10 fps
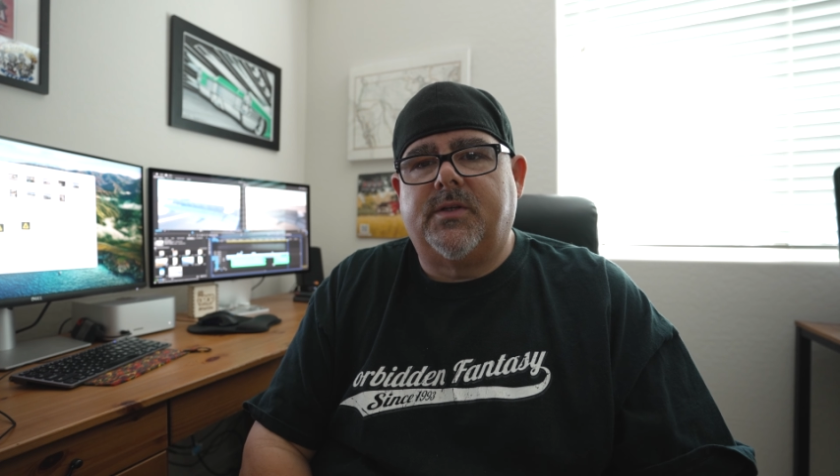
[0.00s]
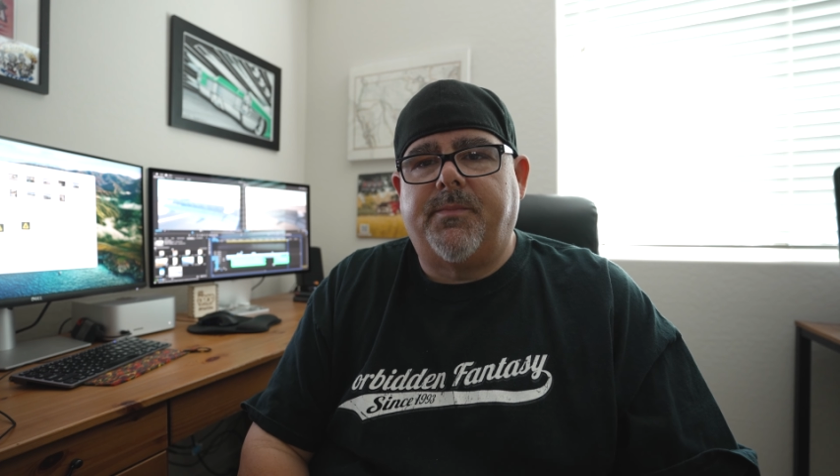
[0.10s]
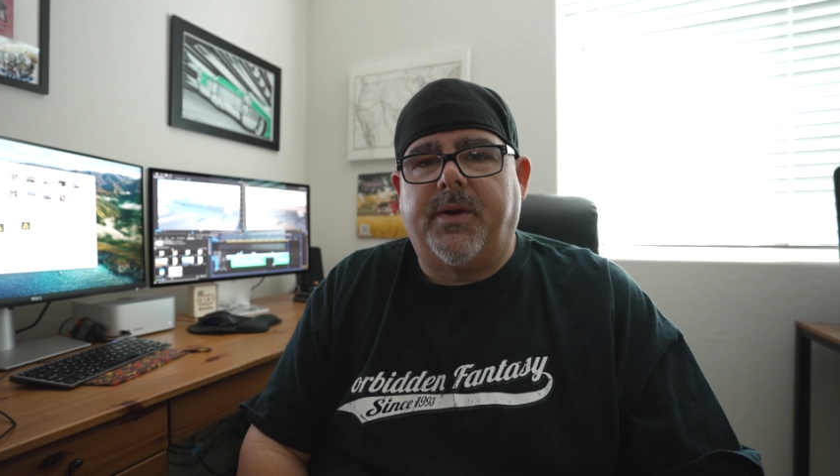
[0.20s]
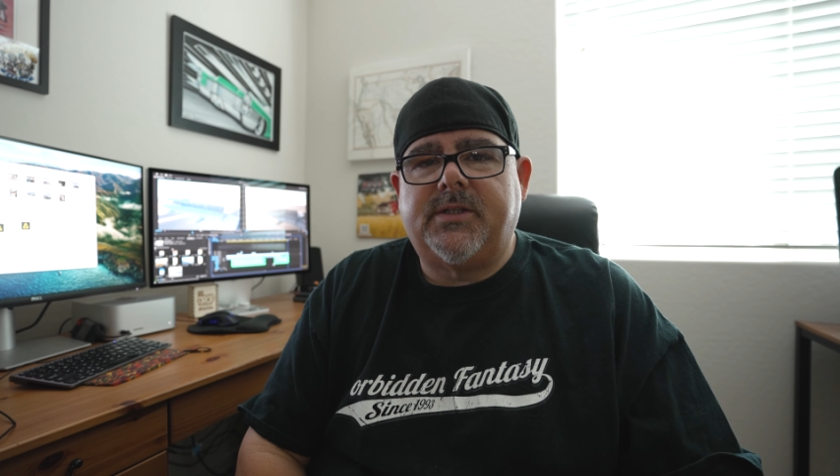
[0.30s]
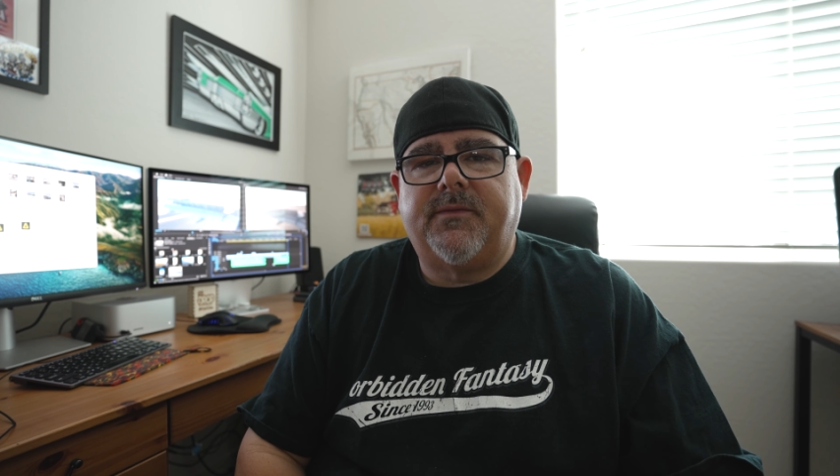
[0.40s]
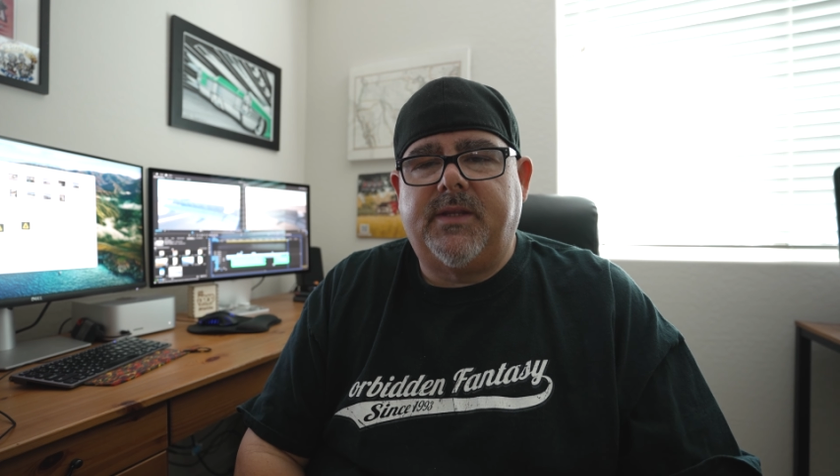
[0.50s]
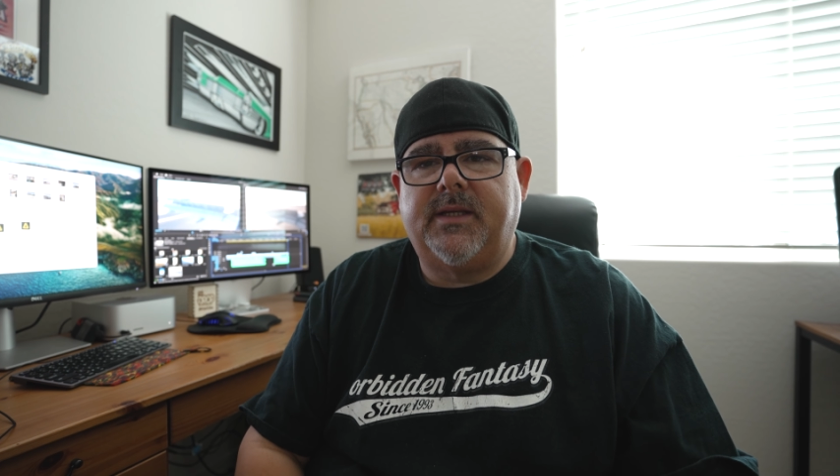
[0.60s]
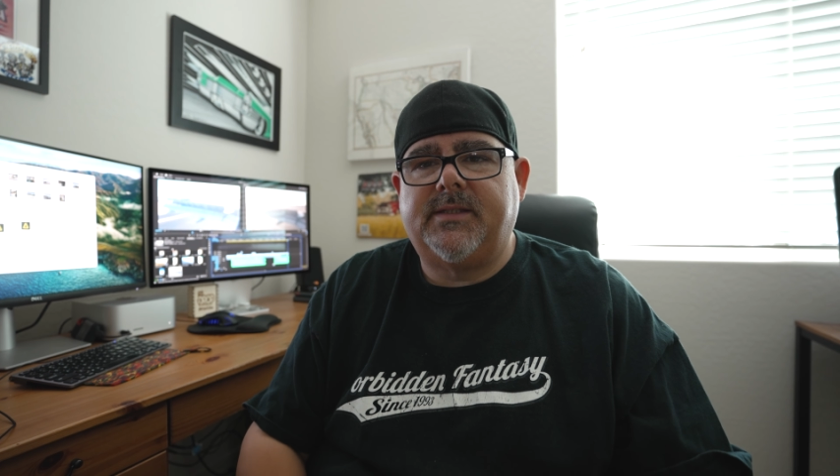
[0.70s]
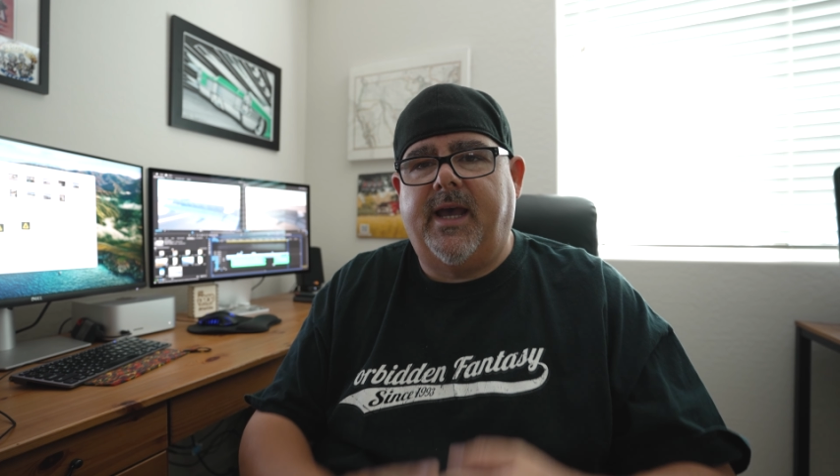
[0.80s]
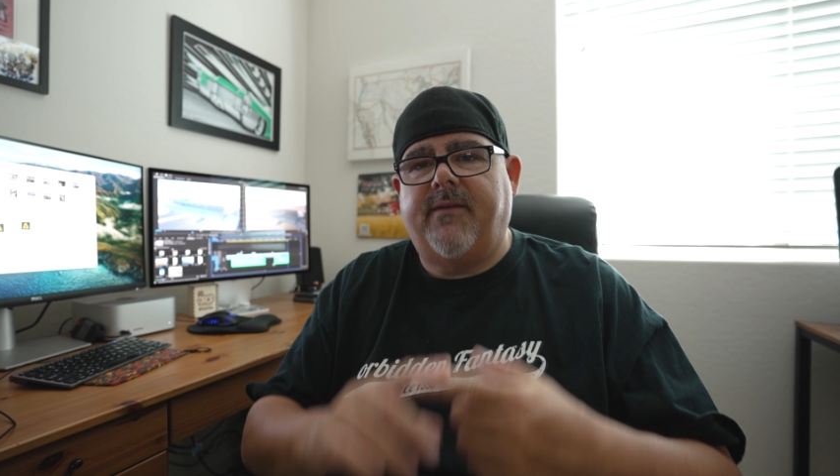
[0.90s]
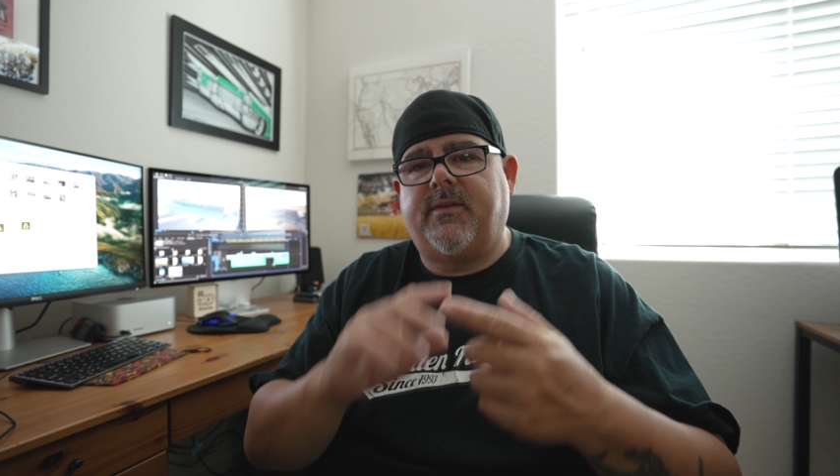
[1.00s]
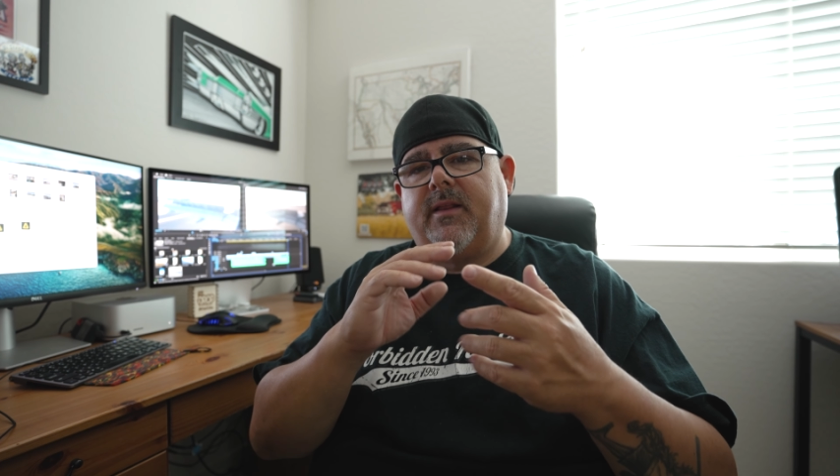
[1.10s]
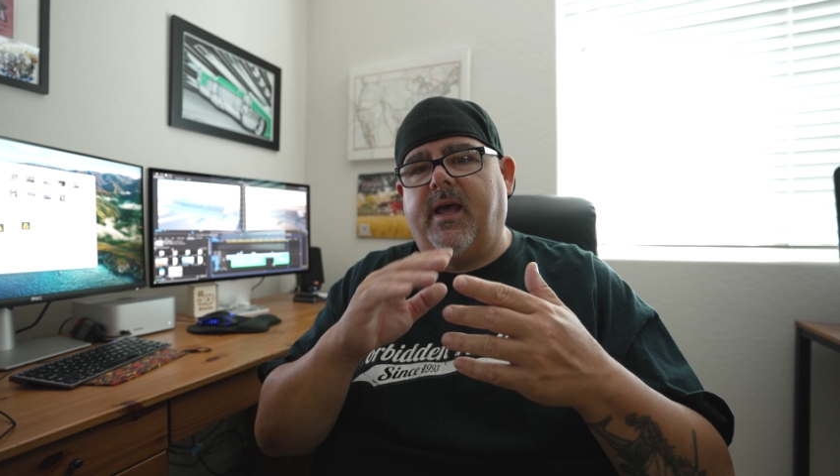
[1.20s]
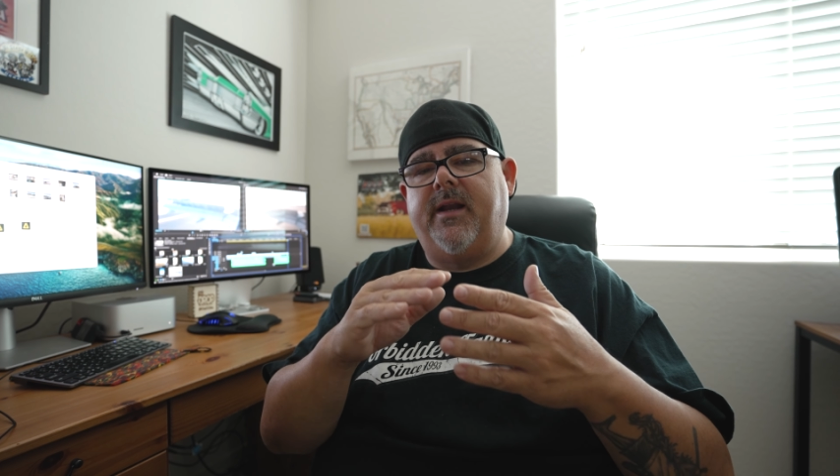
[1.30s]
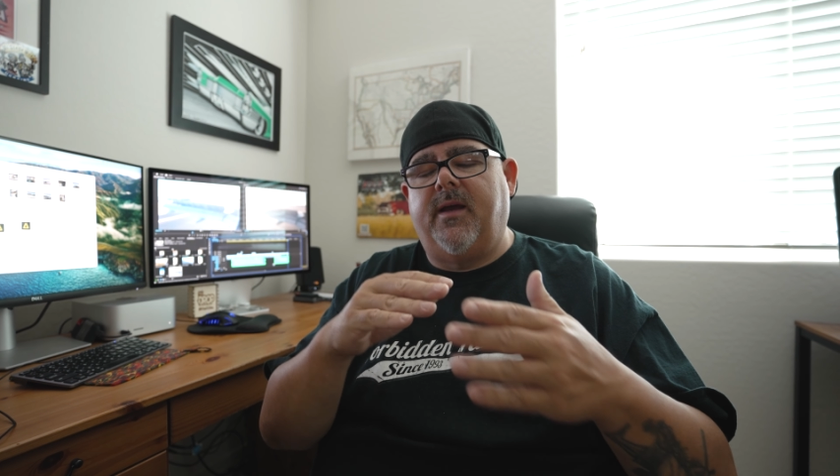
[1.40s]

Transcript: there's a bunch of things that have to line